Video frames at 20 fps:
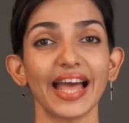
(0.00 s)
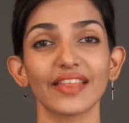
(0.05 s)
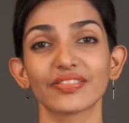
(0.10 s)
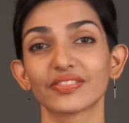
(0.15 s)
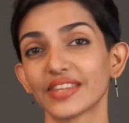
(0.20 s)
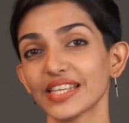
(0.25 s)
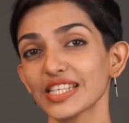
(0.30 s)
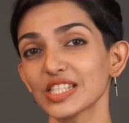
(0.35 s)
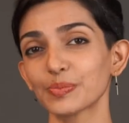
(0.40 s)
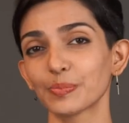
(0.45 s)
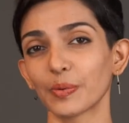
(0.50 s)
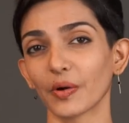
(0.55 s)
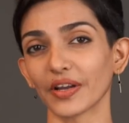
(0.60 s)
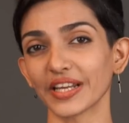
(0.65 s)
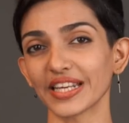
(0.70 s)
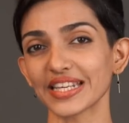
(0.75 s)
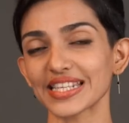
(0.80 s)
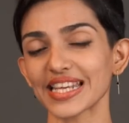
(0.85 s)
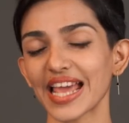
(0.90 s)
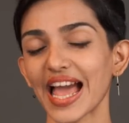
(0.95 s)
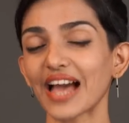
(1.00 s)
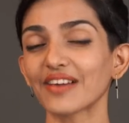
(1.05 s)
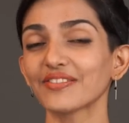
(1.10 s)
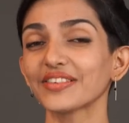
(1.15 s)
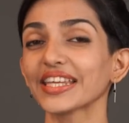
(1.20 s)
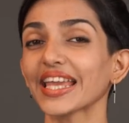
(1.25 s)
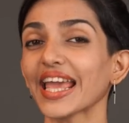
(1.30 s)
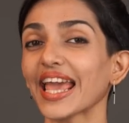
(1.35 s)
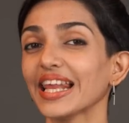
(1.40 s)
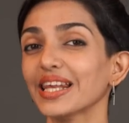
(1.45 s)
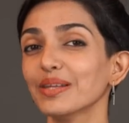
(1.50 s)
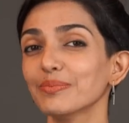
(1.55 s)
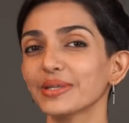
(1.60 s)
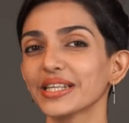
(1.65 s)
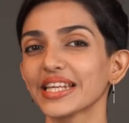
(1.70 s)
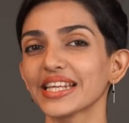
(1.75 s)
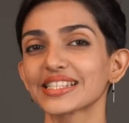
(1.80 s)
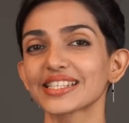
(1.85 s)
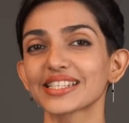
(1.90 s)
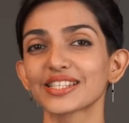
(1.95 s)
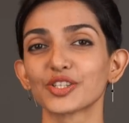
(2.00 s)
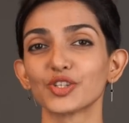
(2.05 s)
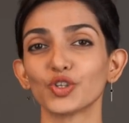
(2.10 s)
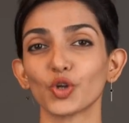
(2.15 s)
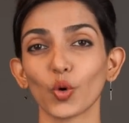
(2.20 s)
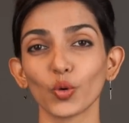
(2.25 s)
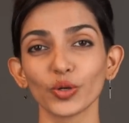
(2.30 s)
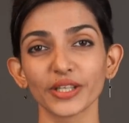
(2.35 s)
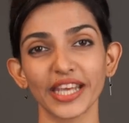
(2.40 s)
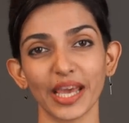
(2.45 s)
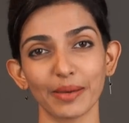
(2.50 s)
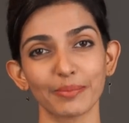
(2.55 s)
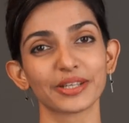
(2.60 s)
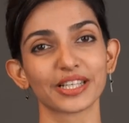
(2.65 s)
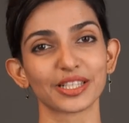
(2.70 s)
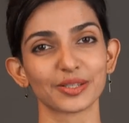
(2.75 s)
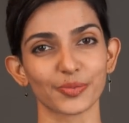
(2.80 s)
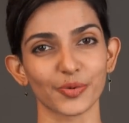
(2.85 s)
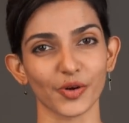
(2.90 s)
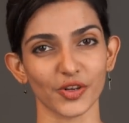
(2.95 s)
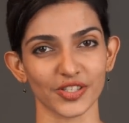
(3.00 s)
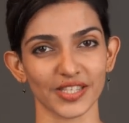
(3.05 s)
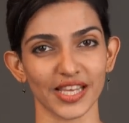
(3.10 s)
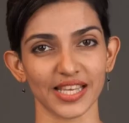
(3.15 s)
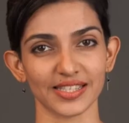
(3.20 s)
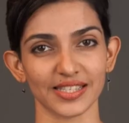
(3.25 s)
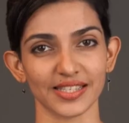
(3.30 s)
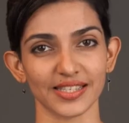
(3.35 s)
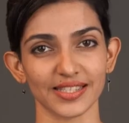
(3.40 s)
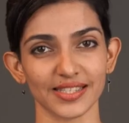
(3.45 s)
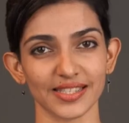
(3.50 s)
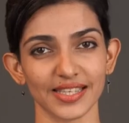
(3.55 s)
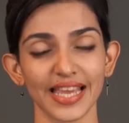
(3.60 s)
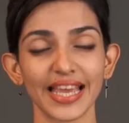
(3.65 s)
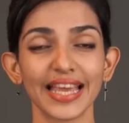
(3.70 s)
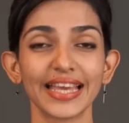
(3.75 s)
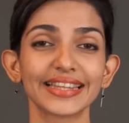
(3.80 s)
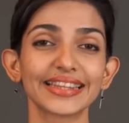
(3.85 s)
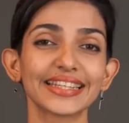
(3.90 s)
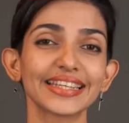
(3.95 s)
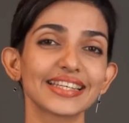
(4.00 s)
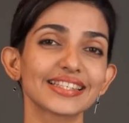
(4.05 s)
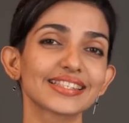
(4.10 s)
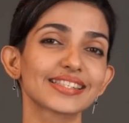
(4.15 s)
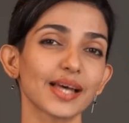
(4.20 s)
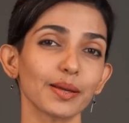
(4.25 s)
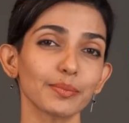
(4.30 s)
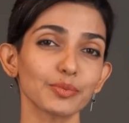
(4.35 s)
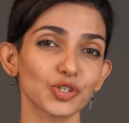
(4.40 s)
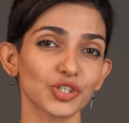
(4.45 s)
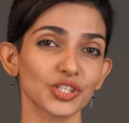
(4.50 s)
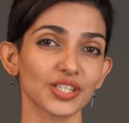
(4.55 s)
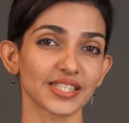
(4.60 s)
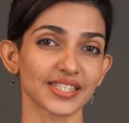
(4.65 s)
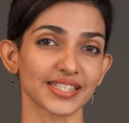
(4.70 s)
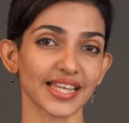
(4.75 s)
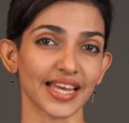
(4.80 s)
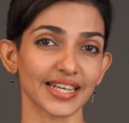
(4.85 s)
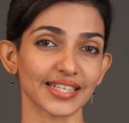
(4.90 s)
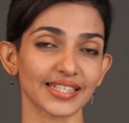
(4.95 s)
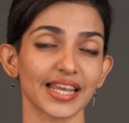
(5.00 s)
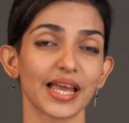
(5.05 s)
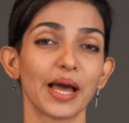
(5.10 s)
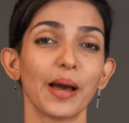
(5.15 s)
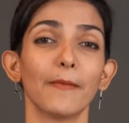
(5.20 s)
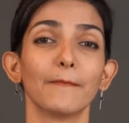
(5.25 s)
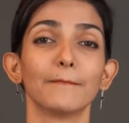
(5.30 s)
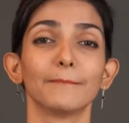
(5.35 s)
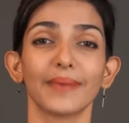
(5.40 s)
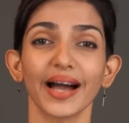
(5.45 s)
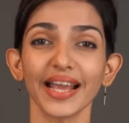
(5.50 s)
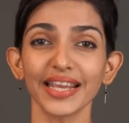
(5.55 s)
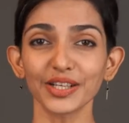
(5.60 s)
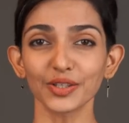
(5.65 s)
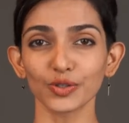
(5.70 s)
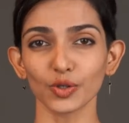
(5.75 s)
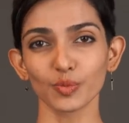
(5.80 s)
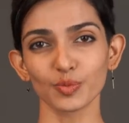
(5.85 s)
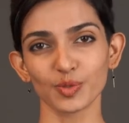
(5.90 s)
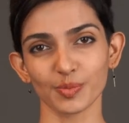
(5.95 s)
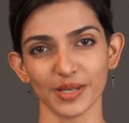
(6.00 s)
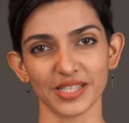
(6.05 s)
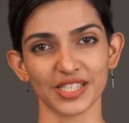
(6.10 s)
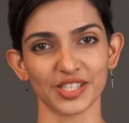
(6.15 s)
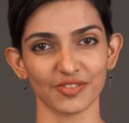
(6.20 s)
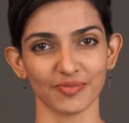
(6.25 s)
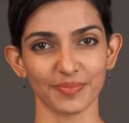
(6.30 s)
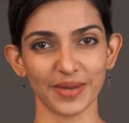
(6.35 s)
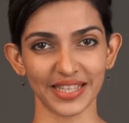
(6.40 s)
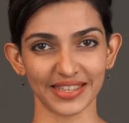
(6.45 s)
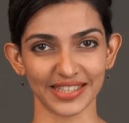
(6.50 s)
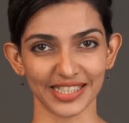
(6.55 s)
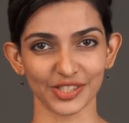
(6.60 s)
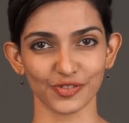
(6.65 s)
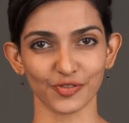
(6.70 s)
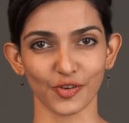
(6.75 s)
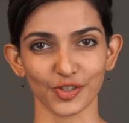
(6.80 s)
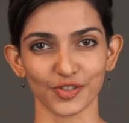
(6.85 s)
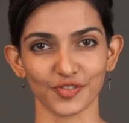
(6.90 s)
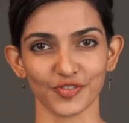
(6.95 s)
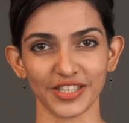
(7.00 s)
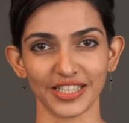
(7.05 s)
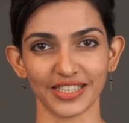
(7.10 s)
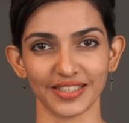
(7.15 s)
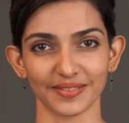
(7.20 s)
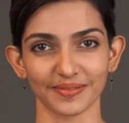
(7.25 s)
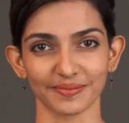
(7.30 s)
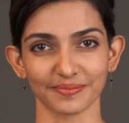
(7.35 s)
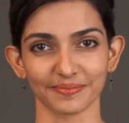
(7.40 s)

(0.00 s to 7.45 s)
At this point, having eliminated known chemical processes, the assumption is that microbes must have made these phosphine.